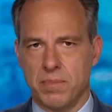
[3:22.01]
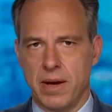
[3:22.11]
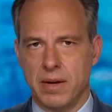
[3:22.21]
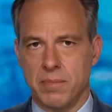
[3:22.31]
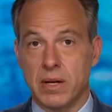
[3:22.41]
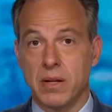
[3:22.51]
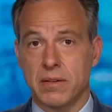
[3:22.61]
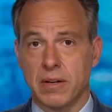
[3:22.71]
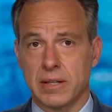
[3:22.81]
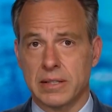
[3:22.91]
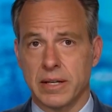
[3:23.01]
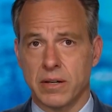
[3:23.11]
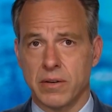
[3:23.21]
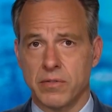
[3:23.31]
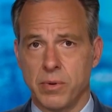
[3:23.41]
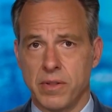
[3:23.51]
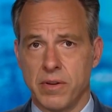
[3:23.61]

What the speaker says: lying, but it mainly talks